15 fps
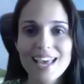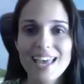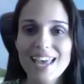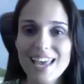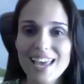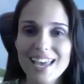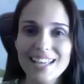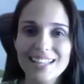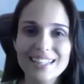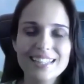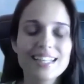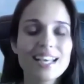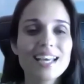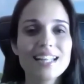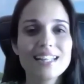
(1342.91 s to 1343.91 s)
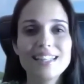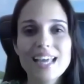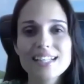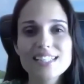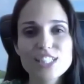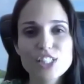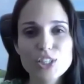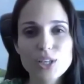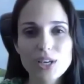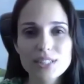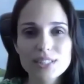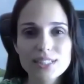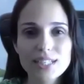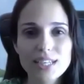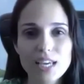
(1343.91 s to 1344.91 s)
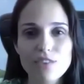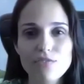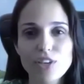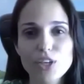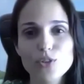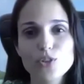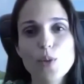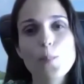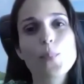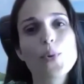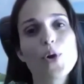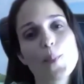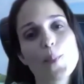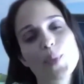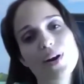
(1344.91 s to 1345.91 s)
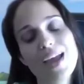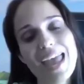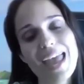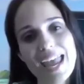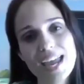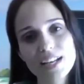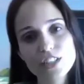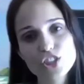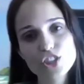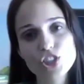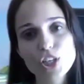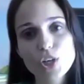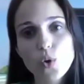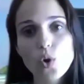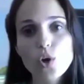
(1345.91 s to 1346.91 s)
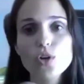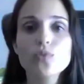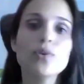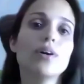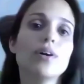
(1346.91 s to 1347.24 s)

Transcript: and that's not giving you the proper energy or